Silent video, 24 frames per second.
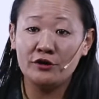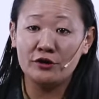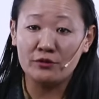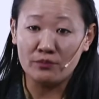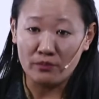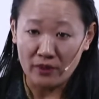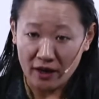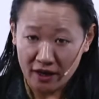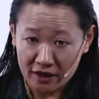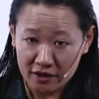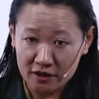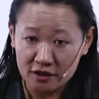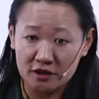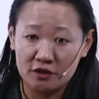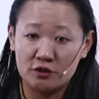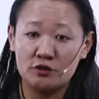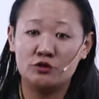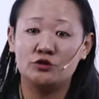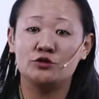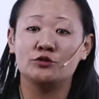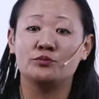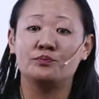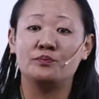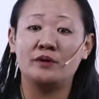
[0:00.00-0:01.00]
reminded
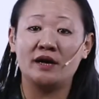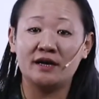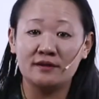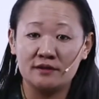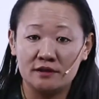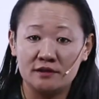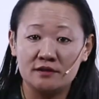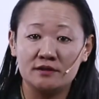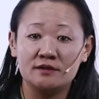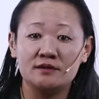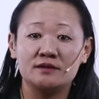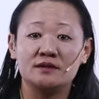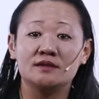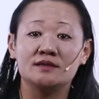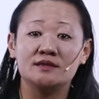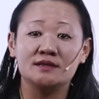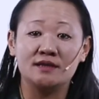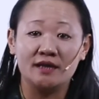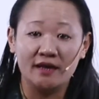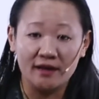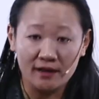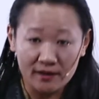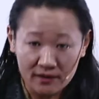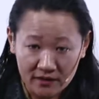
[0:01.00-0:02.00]
to practice these
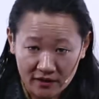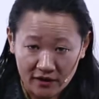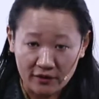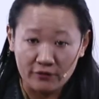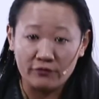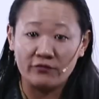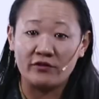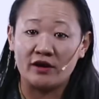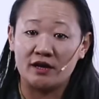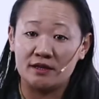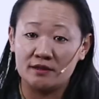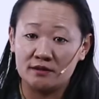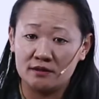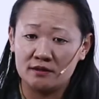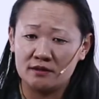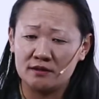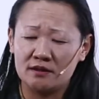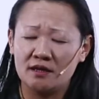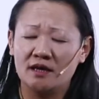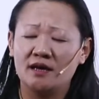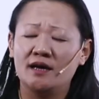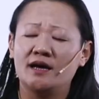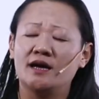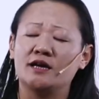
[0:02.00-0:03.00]
health advices
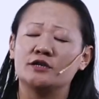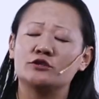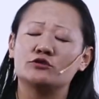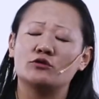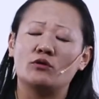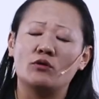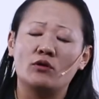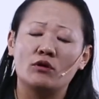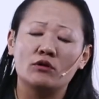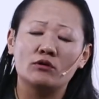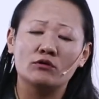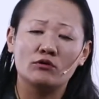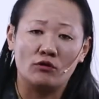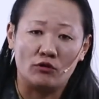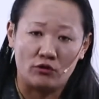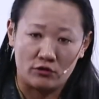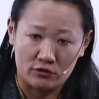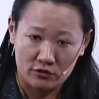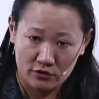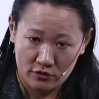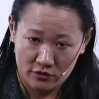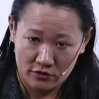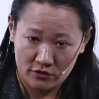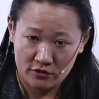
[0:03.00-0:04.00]
at all
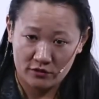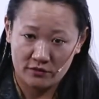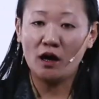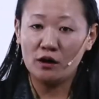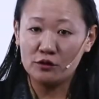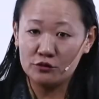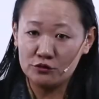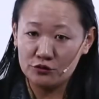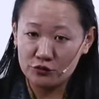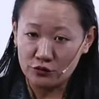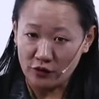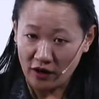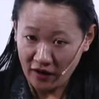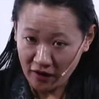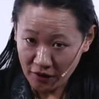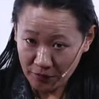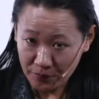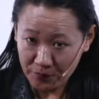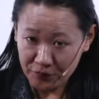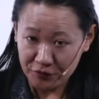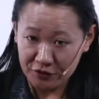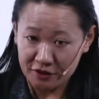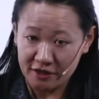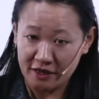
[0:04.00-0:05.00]
costs. How do I
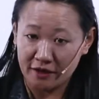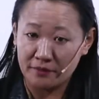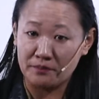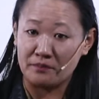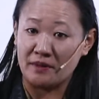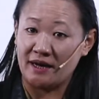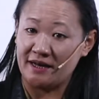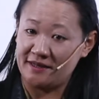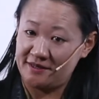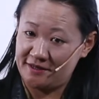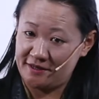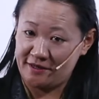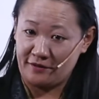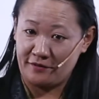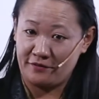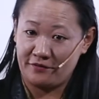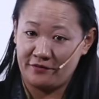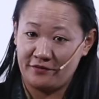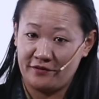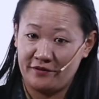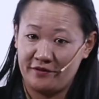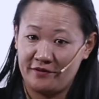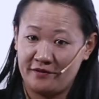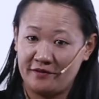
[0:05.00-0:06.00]
protect myself?
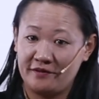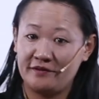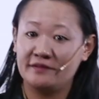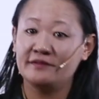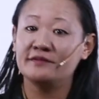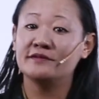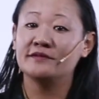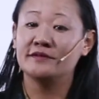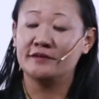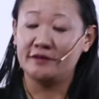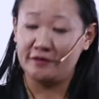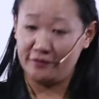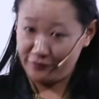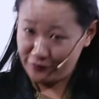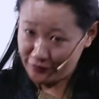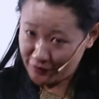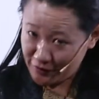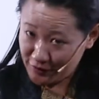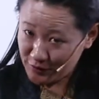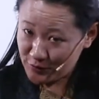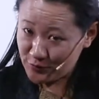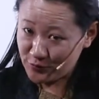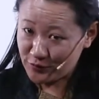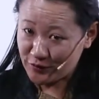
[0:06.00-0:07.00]
The
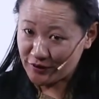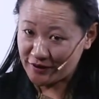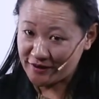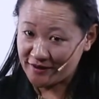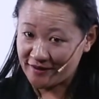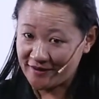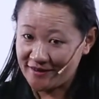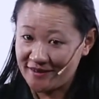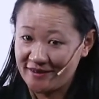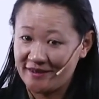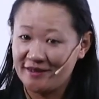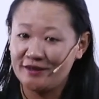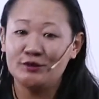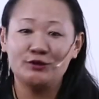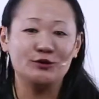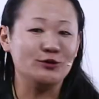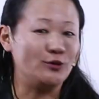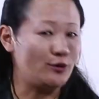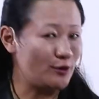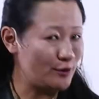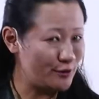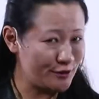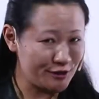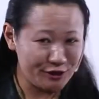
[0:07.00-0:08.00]
first one, you
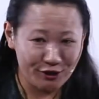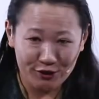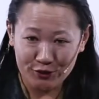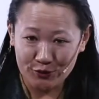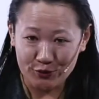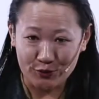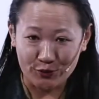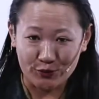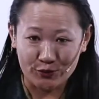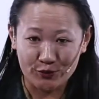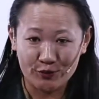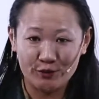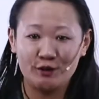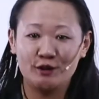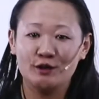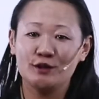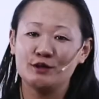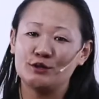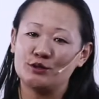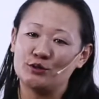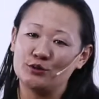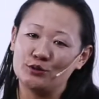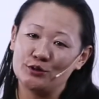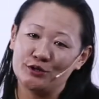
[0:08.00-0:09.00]
already know,
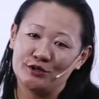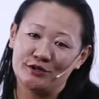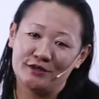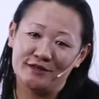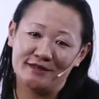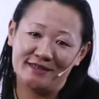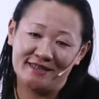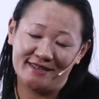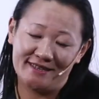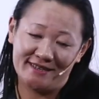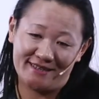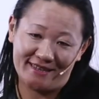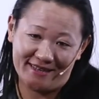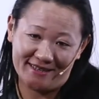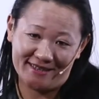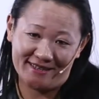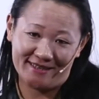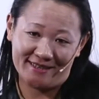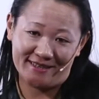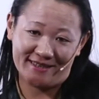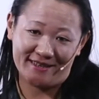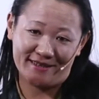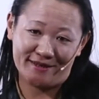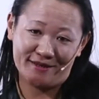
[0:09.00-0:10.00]
social
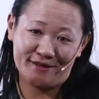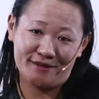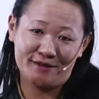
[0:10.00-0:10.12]
distancing.